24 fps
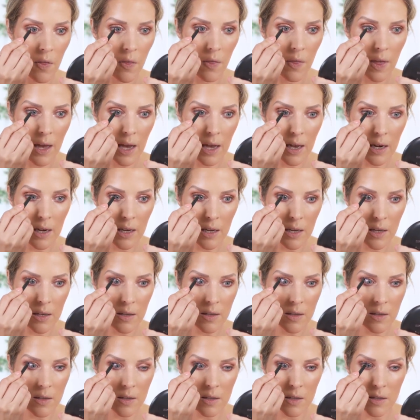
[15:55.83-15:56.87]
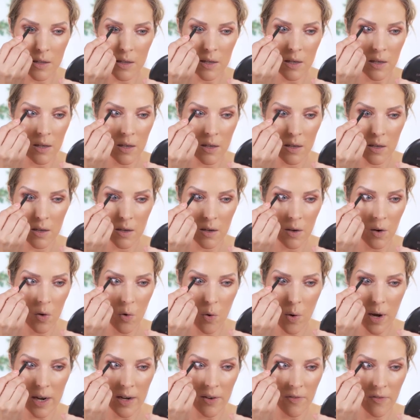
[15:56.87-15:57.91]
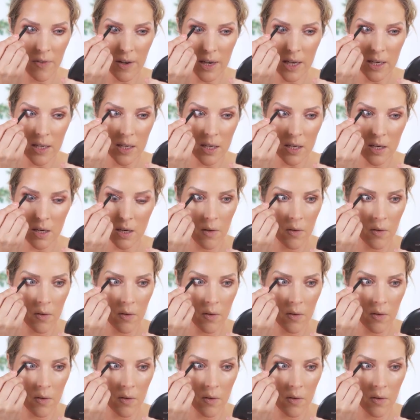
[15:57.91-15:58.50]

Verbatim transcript: that is quite a feat.